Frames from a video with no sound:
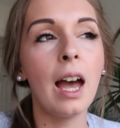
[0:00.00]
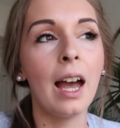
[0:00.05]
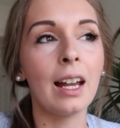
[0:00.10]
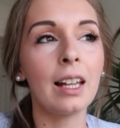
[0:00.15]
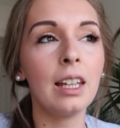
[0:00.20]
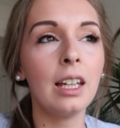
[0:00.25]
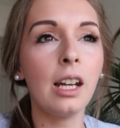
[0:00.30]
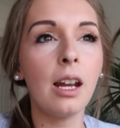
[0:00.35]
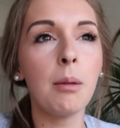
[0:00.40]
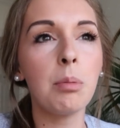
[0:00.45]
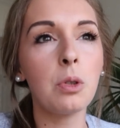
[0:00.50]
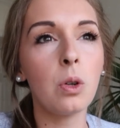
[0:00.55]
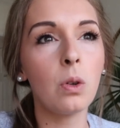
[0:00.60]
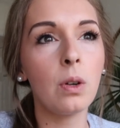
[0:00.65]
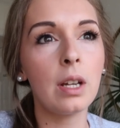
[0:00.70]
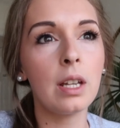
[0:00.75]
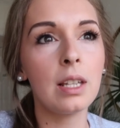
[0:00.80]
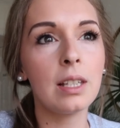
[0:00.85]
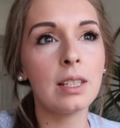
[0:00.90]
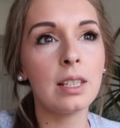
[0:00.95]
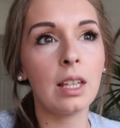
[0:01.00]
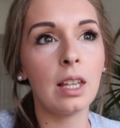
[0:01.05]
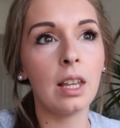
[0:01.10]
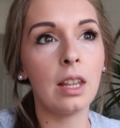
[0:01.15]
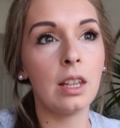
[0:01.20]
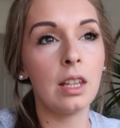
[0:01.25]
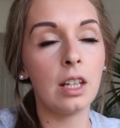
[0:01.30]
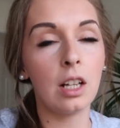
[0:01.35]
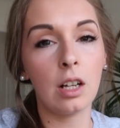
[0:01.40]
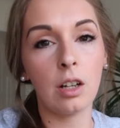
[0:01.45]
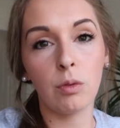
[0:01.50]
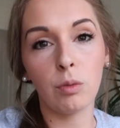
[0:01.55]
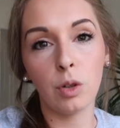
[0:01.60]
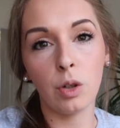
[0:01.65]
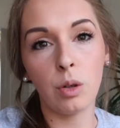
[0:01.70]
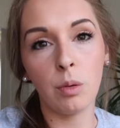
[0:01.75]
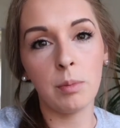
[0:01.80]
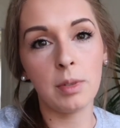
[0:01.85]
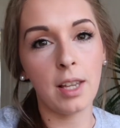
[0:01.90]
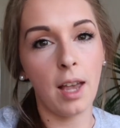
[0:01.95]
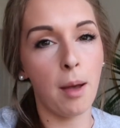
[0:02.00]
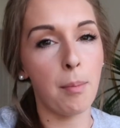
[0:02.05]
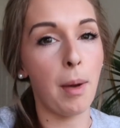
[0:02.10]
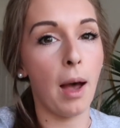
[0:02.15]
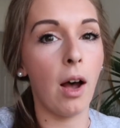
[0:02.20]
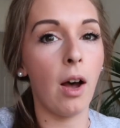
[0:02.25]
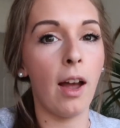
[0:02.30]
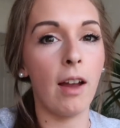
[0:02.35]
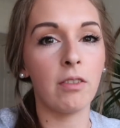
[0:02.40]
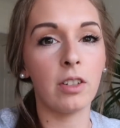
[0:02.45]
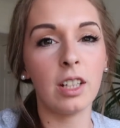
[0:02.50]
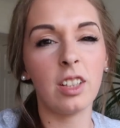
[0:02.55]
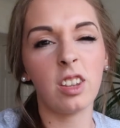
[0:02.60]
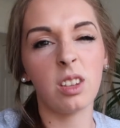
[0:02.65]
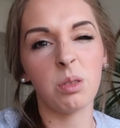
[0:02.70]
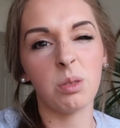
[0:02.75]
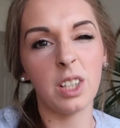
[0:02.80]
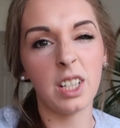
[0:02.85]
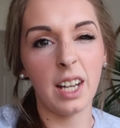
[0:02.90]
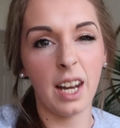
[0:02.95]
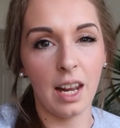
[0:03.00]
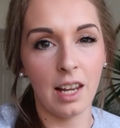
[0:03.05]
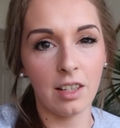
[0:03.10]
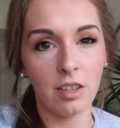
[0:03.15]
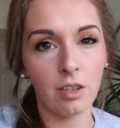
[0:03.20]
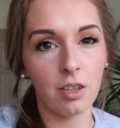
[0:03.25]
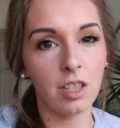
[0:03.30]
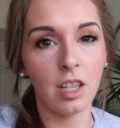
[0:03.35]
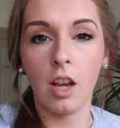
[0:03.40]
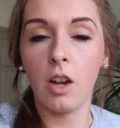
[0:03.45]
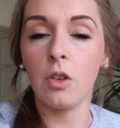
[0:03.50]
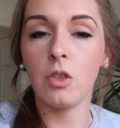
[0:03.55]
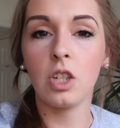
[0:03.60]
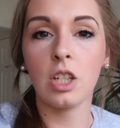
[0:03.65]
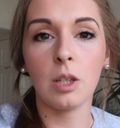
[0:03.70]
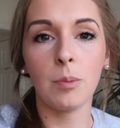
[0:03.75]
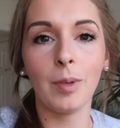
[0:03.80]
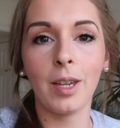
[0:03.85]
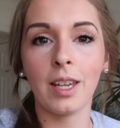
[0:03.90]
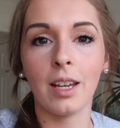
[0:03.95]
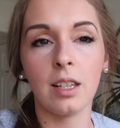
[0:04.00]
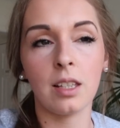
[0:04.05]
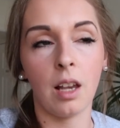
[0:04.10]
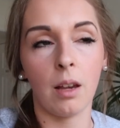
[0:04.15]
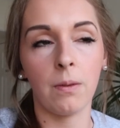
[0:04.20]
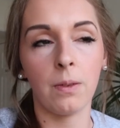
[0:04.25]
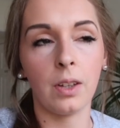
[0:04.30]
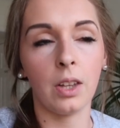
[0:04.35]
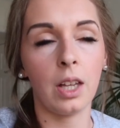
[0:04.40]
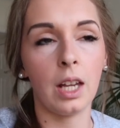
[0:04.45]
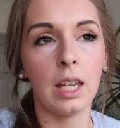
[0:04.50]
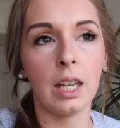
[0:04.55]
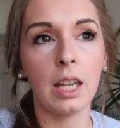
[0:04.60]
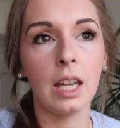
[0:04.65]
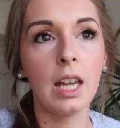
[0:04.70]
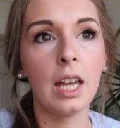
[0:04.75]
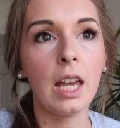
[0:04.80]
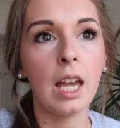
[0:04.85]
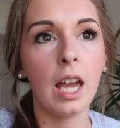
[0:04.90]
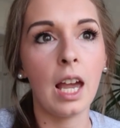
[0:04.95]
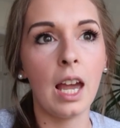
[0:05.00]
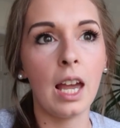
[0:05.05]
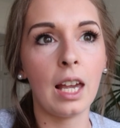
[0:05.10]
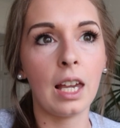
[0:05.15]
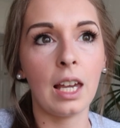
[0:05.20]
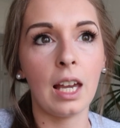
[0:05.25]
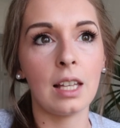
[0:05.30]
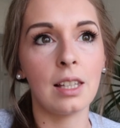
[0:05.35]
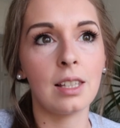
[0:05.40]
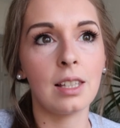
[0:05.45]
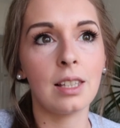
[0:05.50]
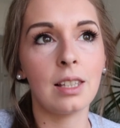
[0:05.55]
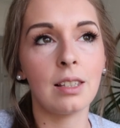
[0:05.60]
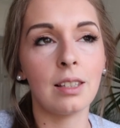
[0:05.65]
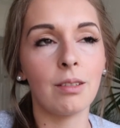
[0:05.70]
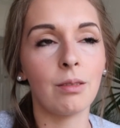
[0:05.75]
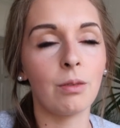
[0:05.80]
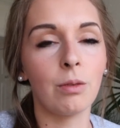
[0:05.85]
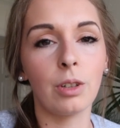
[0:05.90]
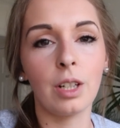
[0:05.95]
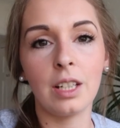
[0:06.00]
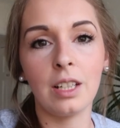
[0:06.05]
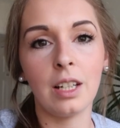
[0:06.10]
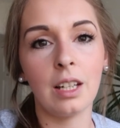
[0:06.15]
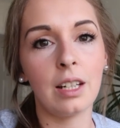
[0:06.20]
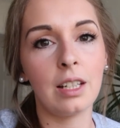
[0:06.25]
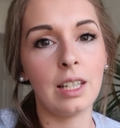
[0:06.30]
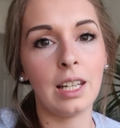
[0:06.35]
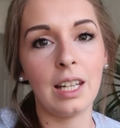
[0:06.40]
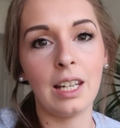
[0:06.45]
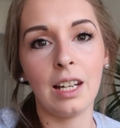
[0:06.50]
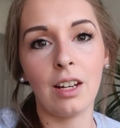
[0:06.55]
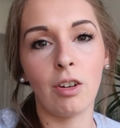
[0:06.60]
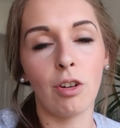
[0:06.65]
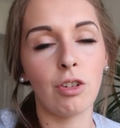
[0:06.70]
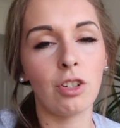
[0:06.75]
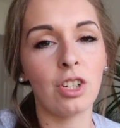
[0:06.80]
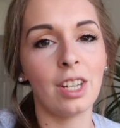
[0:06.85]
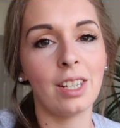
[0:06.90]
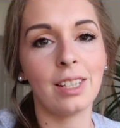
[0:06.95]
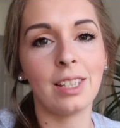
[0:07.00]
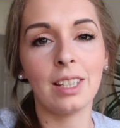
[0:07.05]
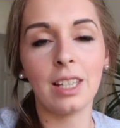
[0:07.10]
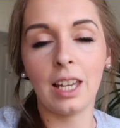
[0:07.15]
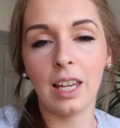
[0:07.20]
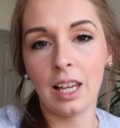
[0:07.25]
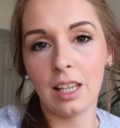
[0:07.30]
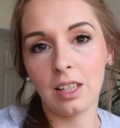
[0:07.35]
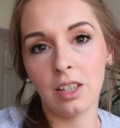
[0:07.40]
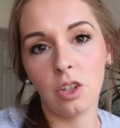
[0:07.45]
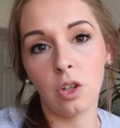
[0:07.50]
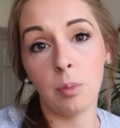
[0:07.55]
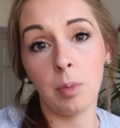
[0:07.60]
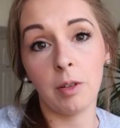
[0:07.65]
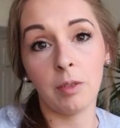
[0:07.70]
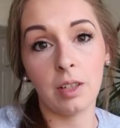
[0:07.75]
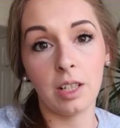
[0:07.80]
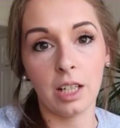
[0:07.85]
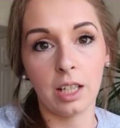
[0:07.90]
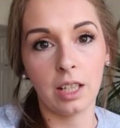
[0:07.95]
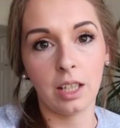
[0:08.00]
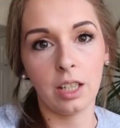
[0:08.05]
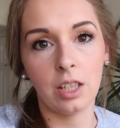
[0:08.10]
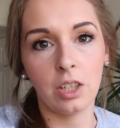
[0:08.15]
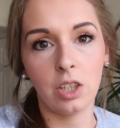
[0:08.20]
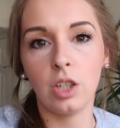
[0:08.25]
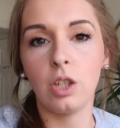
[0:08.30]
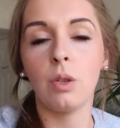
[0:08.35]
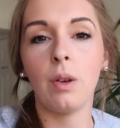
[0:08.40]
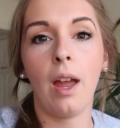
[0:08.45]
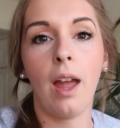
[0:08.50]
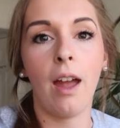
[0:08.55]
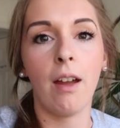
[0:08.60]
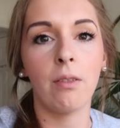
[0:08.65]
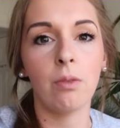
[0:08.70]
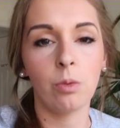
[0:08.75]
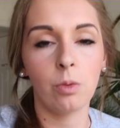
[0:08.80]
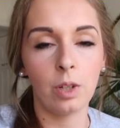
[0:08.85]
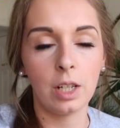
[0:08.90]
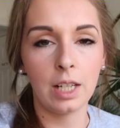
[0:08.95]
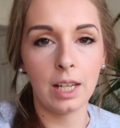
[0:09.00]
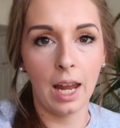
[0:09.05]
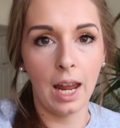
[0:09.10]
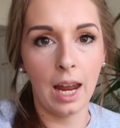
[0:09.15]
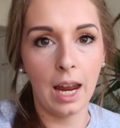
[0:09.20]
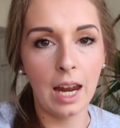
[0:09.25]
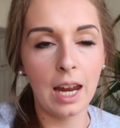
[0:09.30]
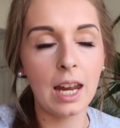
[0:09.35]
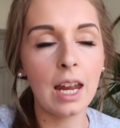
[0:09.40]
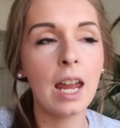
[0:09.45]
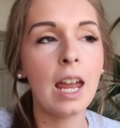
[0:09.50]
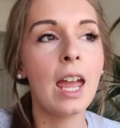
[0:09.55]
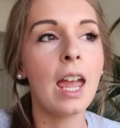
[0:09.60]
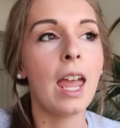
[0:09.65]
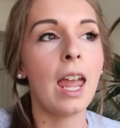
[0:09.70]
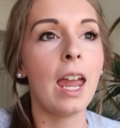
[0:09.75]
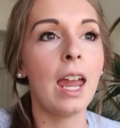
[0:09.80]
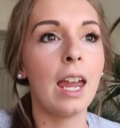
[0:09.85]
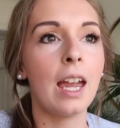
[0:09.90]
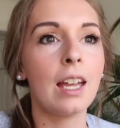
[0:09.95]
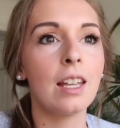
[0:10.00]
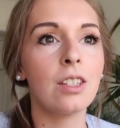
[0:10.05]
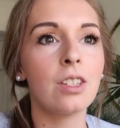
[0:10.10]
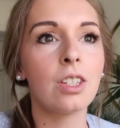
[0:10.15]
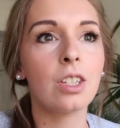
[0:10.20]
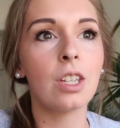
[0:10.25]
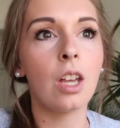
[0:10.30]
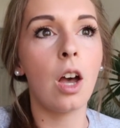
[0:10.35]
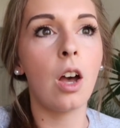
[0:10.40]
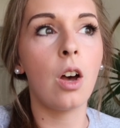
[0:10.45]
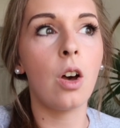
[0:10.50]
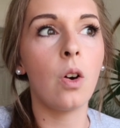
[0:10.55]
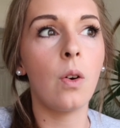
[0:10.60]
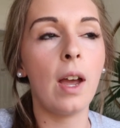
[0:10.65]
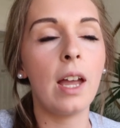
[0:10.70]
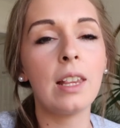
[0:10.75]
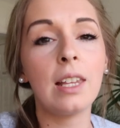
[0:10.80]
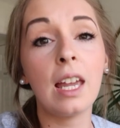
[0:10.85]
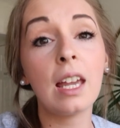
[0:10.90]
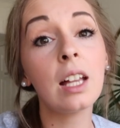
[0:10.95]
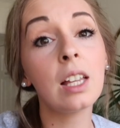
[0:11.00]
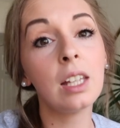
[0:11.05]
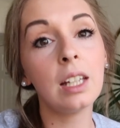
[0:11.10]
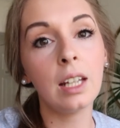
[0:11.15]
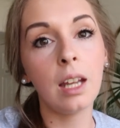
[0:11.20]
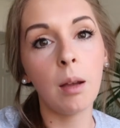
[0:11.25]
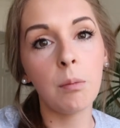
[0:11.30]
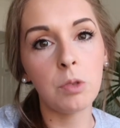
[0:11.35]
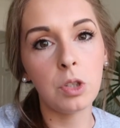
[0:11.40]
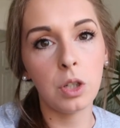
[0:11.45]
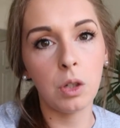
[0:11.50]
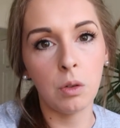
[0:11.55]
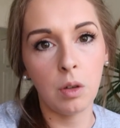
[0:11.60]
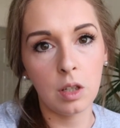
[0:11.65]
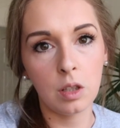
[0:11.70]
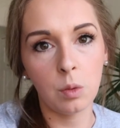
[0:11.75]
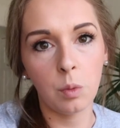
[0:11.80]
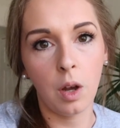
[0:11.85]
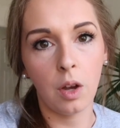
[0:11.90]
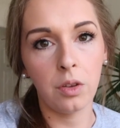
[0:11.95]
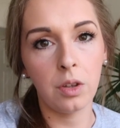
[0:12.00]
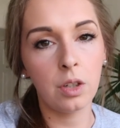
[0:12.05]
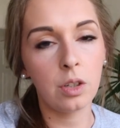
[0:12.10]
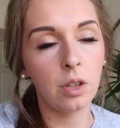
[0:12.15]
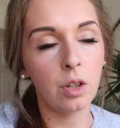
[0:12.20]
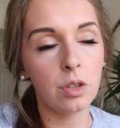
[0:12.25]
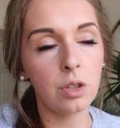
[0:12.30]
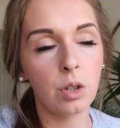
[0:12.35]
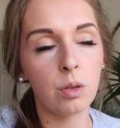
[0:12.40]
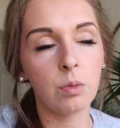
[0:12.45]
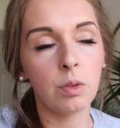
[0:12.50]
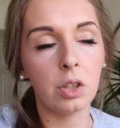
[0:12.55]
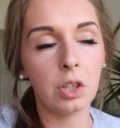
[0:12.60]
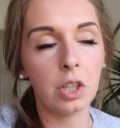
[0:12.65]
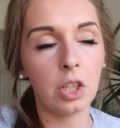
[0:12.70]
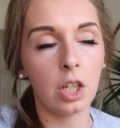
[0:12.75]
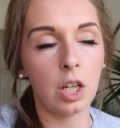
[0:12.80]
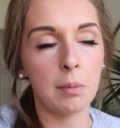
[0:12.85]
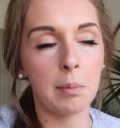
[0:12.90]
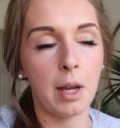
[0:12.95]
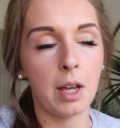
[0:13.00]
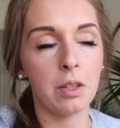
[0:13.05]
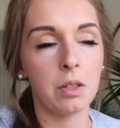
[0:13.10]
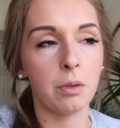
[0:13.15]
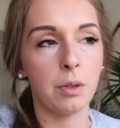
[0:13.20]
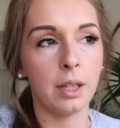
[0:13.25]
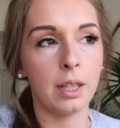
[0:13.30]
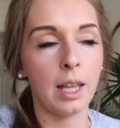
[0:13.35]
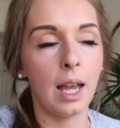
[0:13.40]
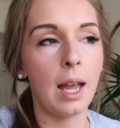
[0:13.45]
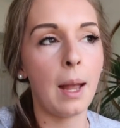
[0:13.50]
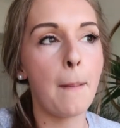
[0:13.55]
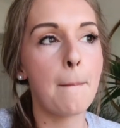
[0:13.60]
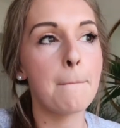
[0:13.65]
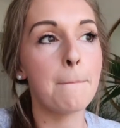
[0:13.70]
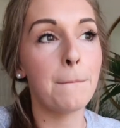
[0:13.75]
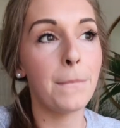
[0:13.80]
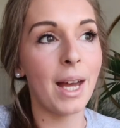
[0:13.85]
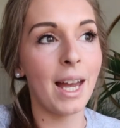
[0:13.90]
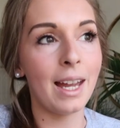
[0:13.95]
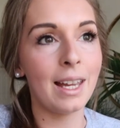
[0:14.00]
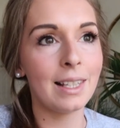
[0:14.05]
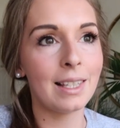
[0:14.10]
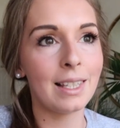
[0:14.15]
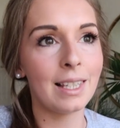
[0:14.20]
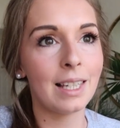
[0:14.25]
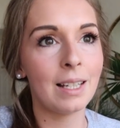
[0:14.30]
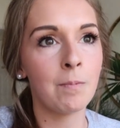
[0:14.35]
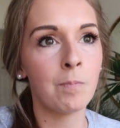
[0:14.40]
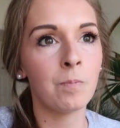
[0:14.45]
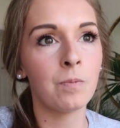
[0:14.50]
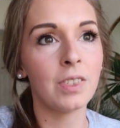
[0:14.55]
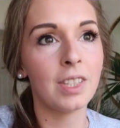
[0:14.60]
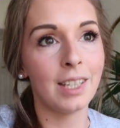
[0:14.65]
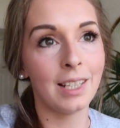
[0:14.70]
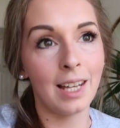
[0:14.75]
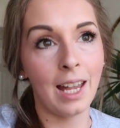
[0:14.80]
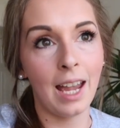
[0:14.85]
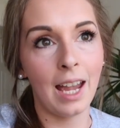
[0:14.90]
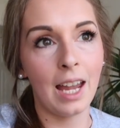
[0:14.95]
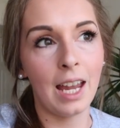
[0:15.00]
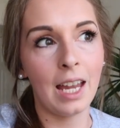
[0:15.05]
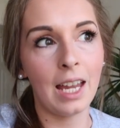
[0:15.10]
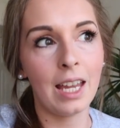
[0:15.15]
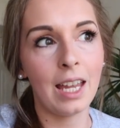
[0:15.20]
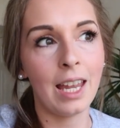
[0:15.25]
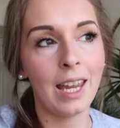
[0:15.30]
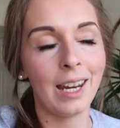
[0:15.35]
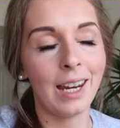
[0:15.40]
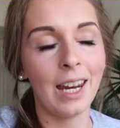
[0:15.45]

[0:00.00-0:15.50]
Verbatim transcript: I clean up toys in their rooms about every three days or so just because I feel like it gets redundant or just it gets a little bit ridiculous to do it every day and so and they clean up too as well the girls are really good about doing that but today